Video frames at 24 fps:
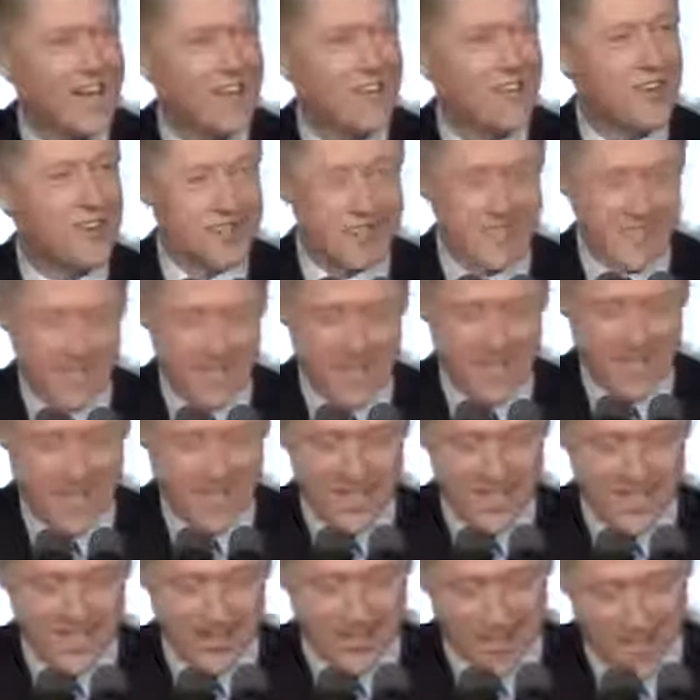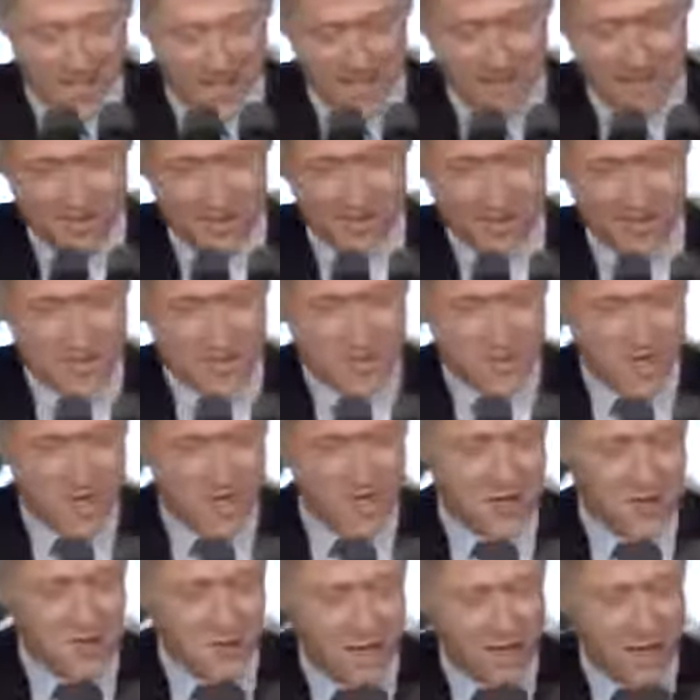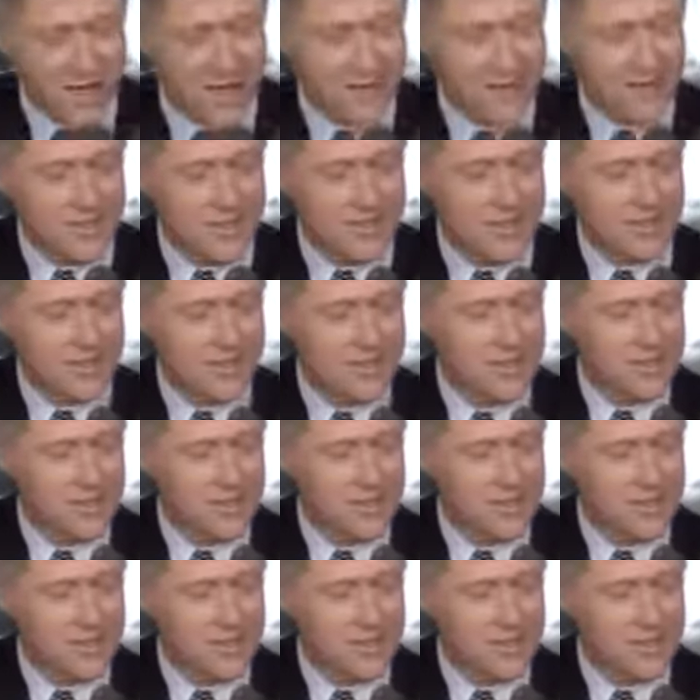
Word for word: Recently, your governor, Speaker Brown,